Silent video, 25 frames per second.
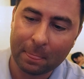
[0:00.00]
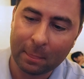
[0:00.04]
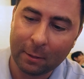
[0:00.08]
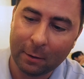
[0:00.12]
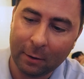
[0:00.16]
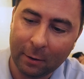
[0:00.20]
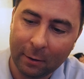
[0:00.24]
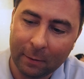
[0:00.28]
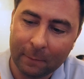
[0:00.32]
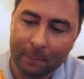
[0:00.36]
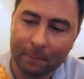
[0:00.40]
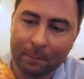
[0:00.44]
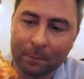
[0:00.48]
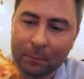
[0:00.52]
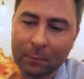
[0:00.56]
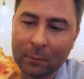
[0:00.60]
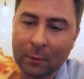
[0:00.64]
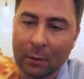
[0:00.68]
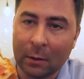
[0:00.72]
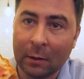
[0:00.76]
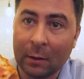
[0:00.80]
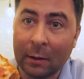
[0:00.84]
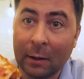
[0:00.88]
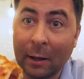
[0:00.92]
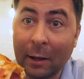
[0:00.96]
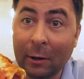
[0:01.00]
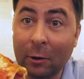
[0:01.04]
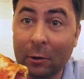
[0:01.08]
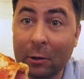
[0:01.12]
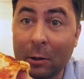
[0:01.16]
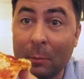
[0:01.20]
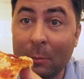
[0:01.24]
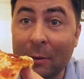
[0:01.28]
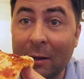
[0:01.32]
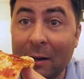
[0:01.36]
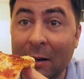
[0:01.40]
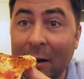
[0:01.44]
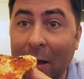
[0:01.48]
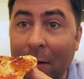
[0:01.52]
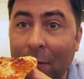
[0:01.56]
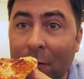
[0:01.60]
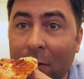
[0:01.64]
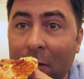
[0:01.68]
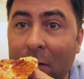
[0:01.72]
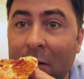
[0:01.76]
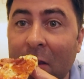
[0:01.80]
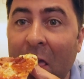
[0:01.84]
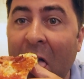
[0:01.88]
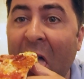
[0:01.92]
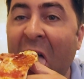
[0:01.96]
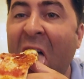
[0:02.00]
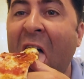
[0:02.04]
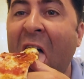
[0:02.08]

Oh, I got the meat lovers.